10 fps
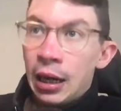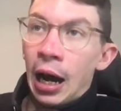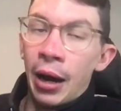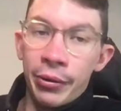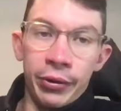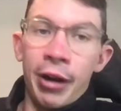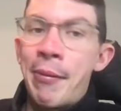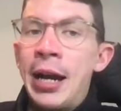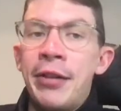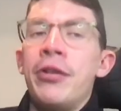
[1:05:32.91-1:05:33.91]
I
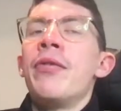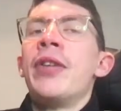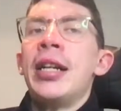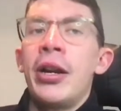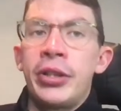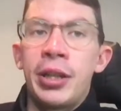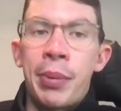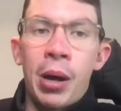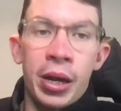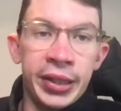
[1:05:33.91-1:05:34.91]
made a few videos in the
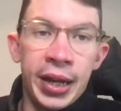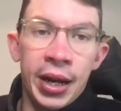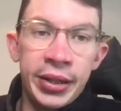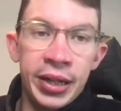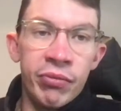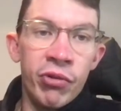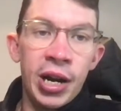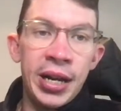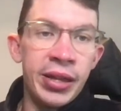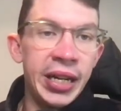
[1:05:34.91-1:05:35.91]
past saying I didn't
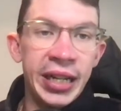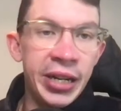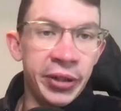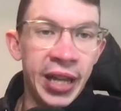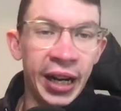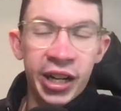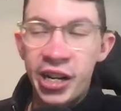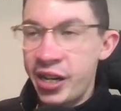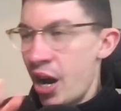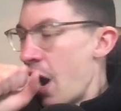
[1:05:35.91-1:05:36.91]
really think he was that good.